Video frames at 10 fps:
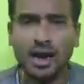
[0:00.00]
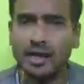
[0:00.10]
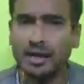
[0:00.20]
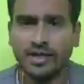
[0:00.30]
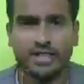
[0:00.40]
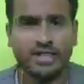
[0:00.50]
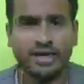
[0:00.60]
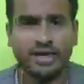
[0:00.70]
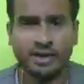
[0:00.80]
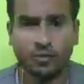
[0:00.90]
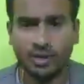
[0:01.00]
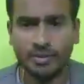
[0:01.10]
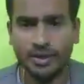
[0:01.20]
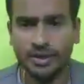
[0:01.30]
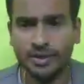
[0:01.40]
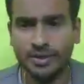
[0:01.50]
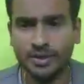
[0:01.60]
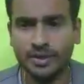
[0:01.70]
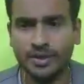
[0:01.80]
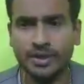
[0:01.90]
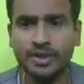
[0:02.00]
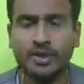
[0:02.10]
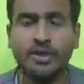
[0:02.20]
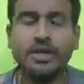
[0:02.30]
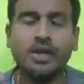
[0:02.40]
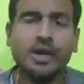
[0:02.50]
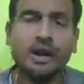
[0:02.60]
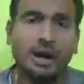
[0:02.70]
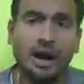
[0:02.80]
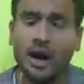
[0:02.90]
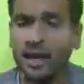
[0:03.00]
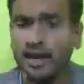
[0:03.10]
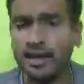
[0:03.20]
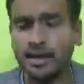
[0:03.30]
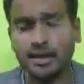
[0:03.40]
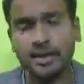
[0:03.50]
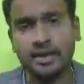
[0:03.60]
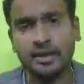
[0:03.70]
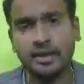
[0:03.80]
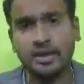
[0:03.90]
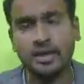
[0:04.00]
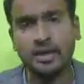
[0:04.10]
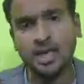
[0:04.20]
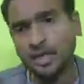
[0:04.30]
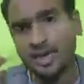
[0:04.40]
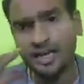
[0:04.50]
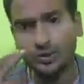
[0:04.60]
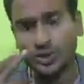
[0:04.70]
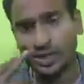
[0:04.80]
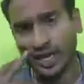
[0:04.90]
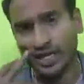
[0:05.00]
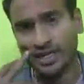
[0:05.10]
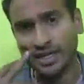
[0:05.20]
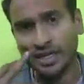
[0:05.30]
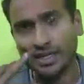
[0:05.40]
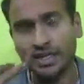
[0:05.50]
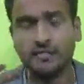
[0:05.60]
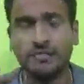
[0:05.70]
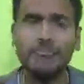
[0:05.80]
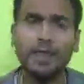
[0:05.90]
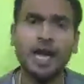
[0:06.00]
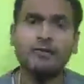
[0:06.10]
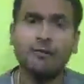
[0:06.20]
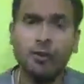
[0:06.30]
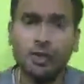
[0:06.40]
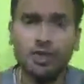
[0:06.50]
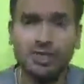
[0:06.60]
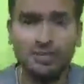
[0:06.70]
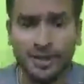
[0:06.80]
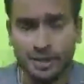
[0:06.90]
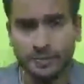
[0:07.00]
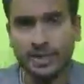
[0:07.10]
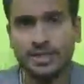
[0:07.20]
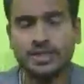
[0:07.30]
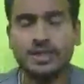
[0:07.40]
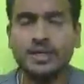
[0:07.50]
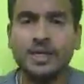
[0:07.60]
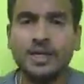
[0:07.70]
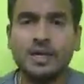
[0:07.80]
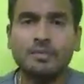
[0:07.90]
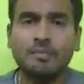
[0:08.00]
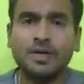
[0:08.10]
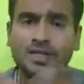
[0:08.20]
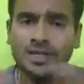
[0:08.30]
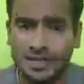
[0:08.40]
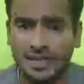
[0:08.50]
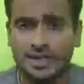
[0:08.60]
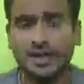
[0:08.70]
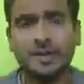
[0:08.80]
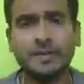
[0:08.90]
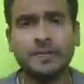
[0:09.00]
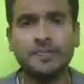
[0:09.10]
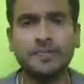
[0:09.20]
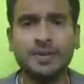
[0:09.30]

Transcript: I understand requirement, I interact with the candidate, I focus on placements, but still,